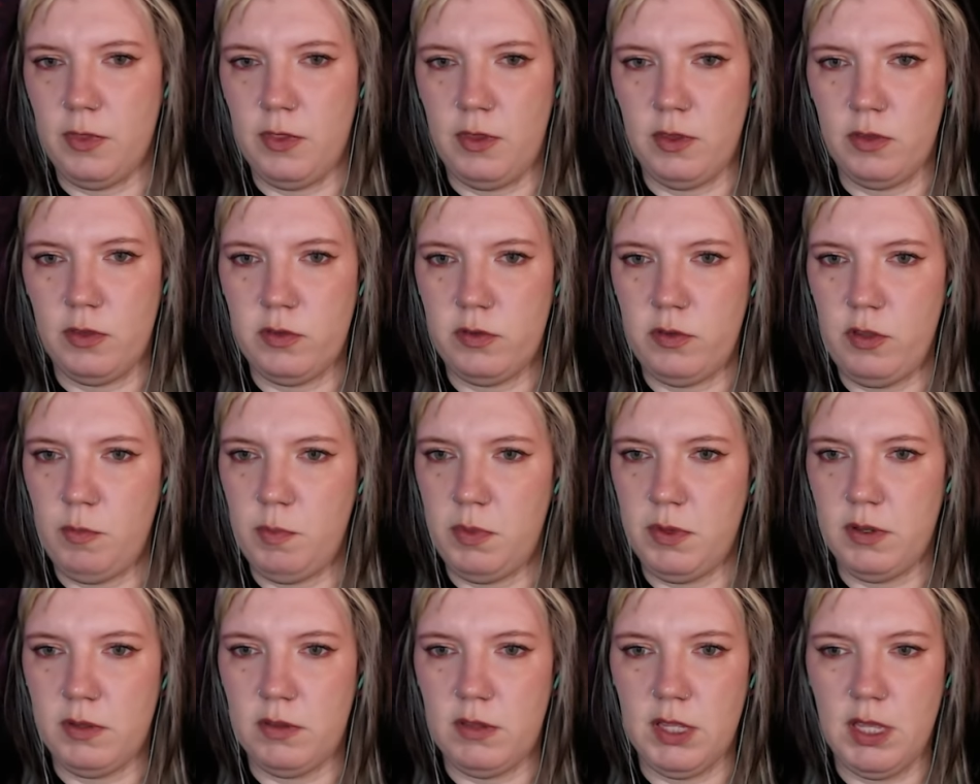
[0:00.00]
the
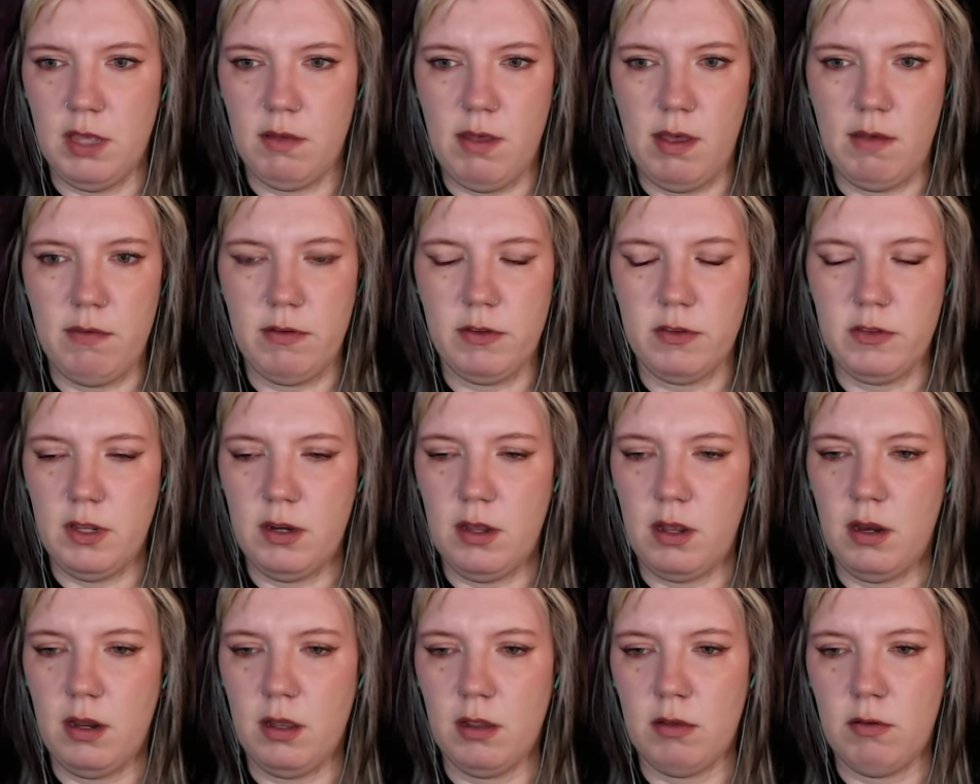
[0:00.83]
stupidest thing I've ever seen
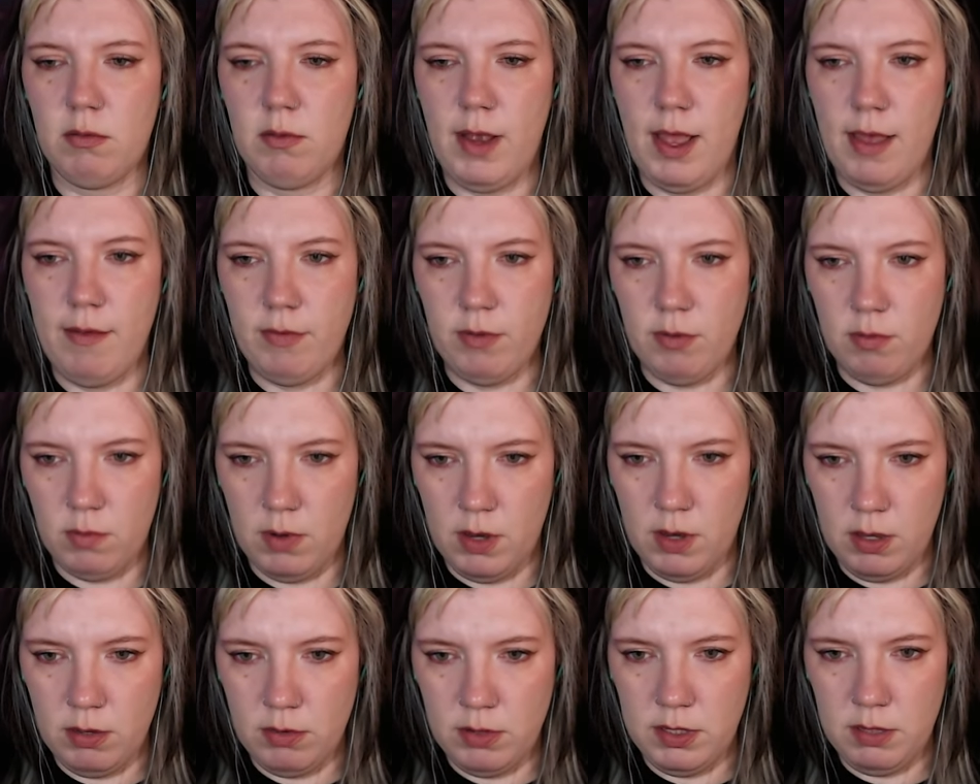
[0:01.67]
on a gravel
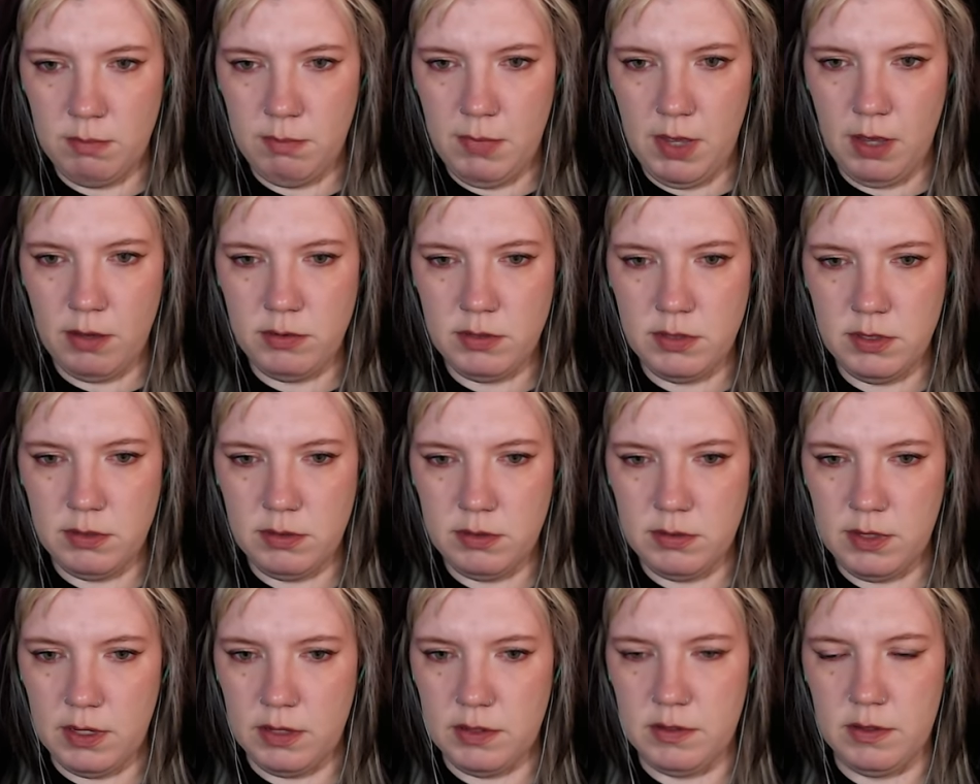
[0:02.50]
road in the
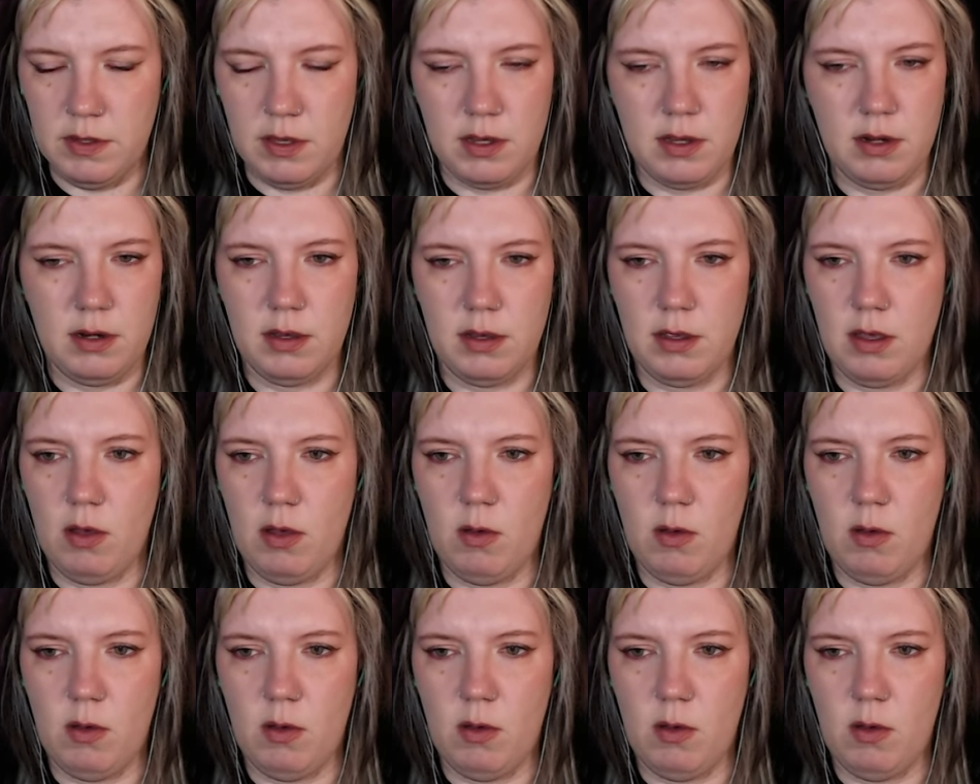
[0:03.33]
mountains. That's not gonna go